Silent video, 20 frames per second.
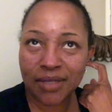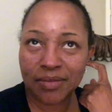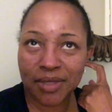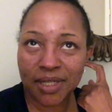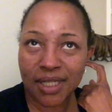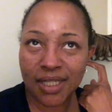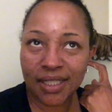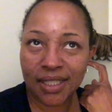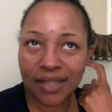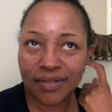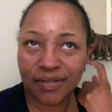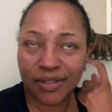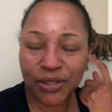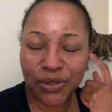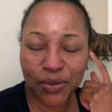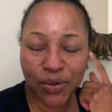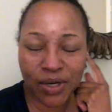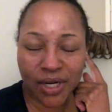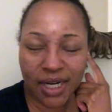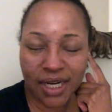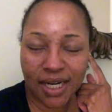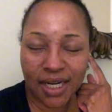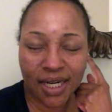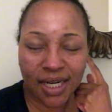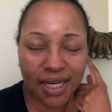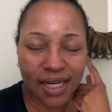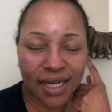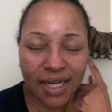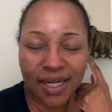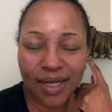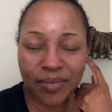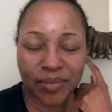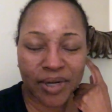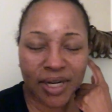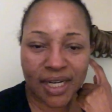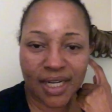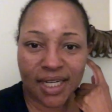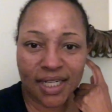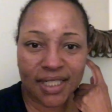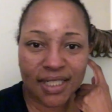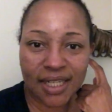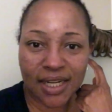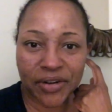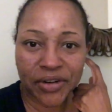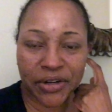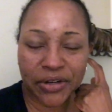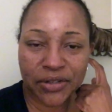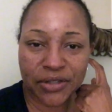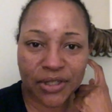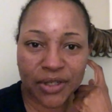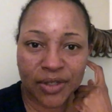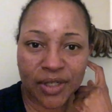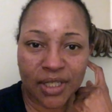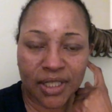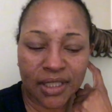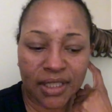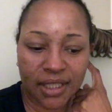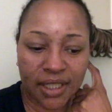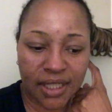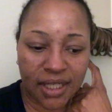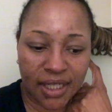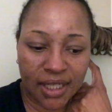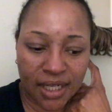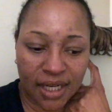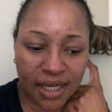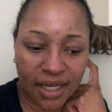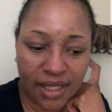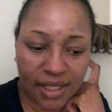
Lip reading: to be at 11:20, but I got down here so early.